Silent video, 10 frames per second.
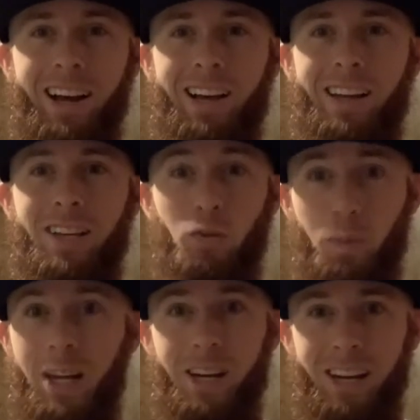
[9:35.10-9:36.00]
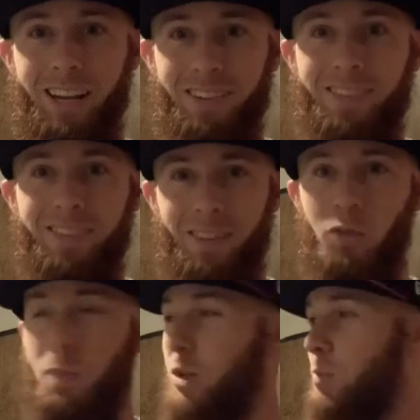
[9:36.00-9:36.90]
He's been in this
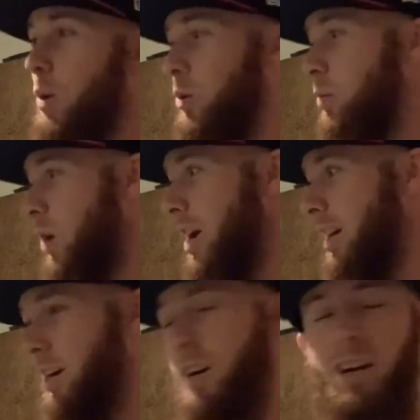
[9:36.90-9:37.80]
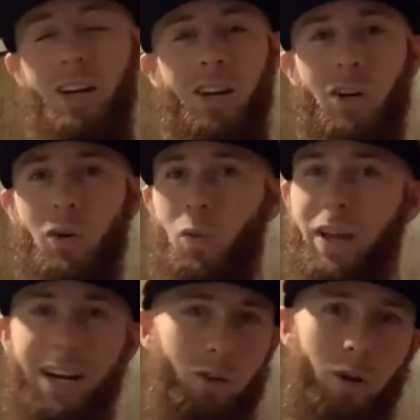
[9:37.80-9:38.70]
baseball room right here. We
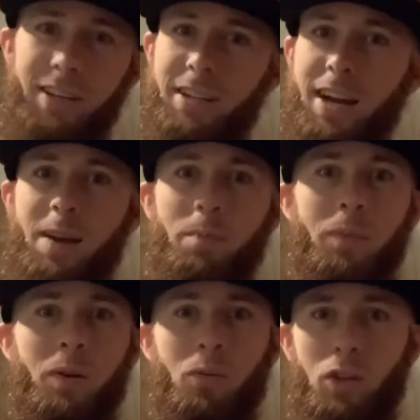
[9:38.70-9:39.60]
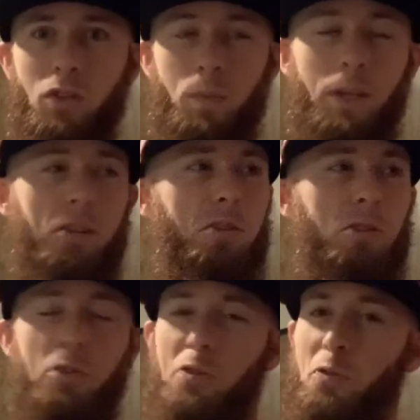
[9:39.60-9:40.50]
had a great time. We spent
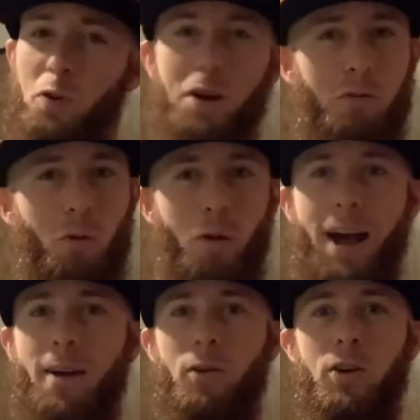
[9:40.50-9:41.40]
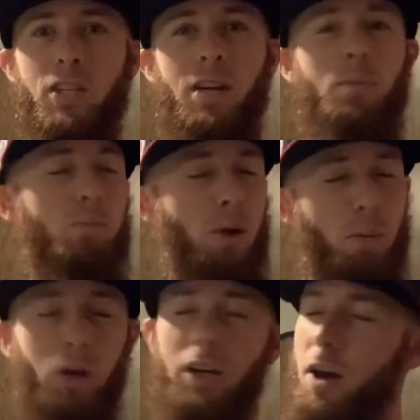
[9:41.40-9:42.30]
3 or 4 hours,
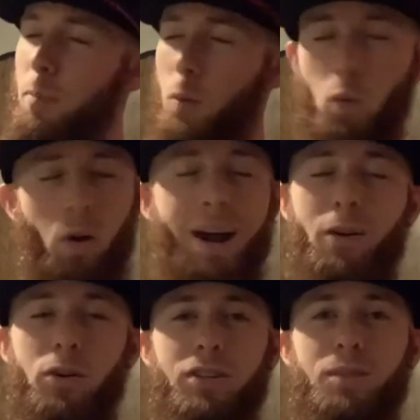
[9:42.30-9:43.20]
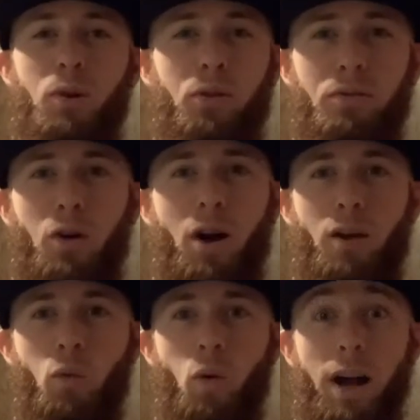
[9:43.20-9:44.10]
probably a couple more hours that both of our
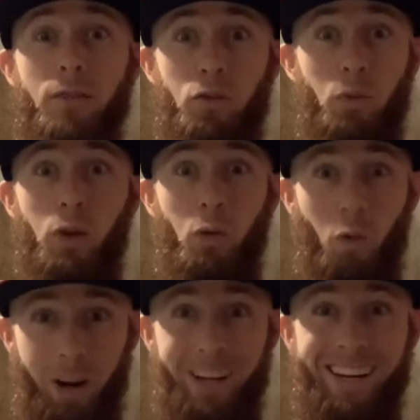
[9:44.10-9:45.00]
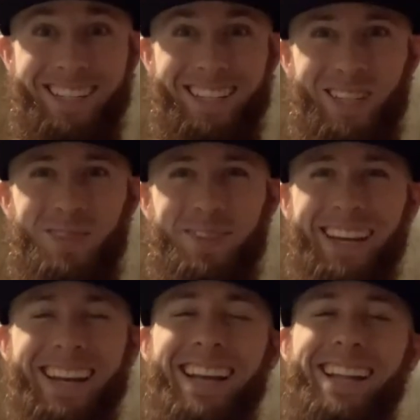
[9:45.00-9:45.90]
wives really wanted us to
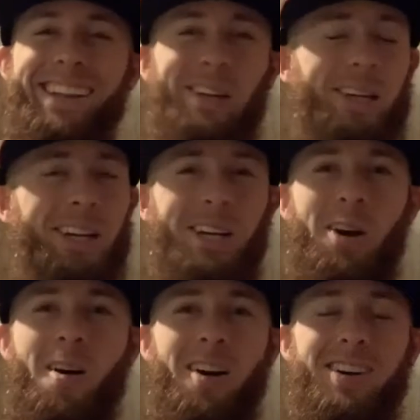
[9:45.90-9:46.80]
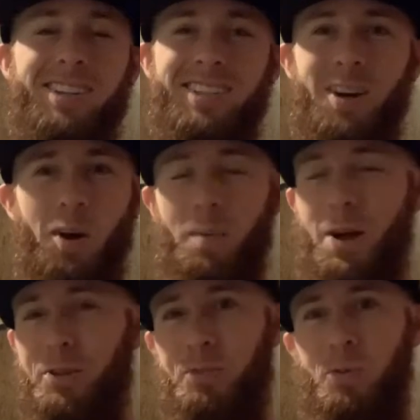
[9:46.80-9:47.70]
spend looking at cards, talking
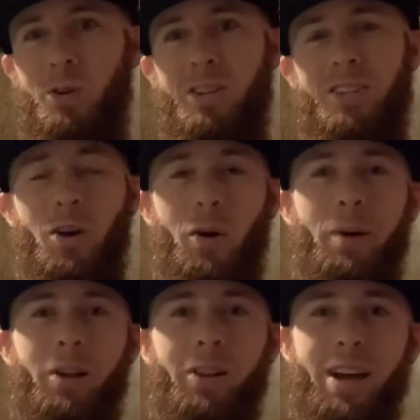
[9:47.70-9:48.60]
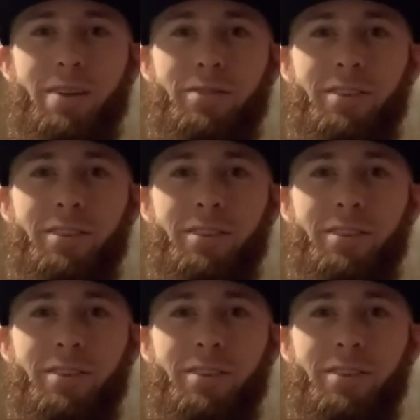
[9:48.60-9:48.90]
about sports, talking about life.